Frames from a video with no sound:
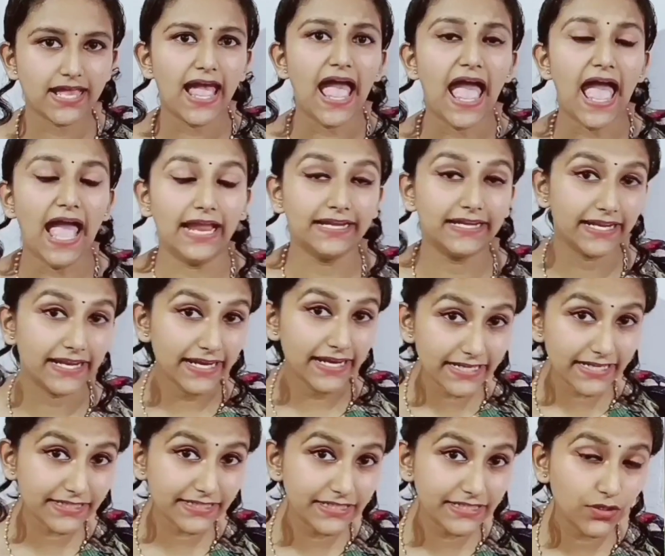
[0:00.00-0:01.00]
and
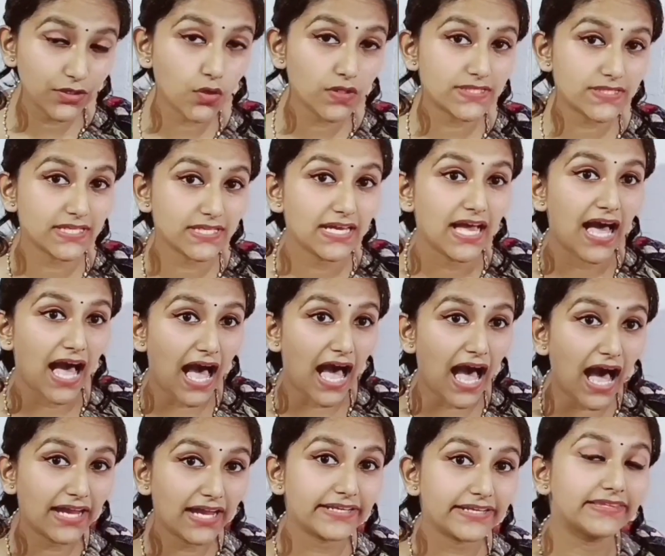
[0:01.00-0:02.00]
internodes
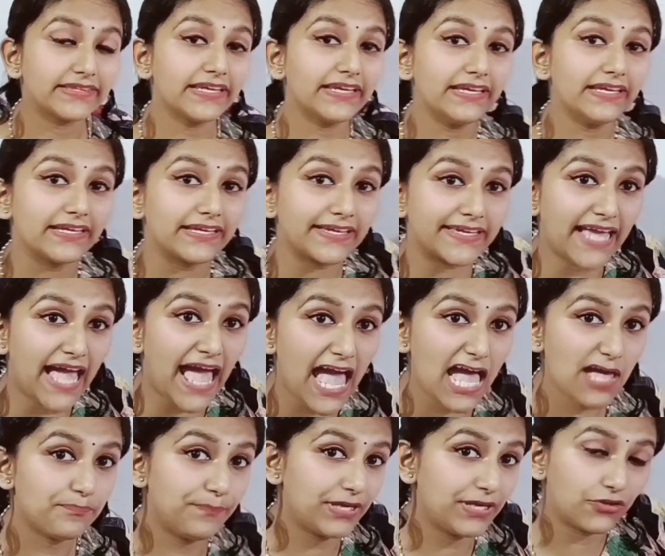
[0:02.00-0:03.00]
are the
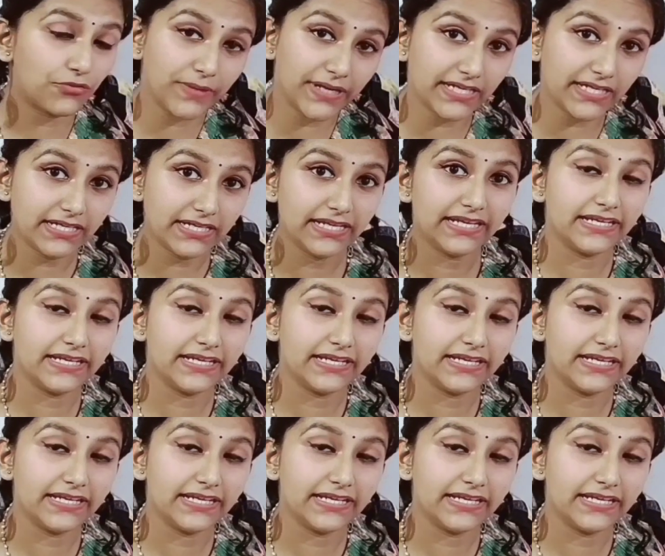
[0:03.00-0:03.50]
gap between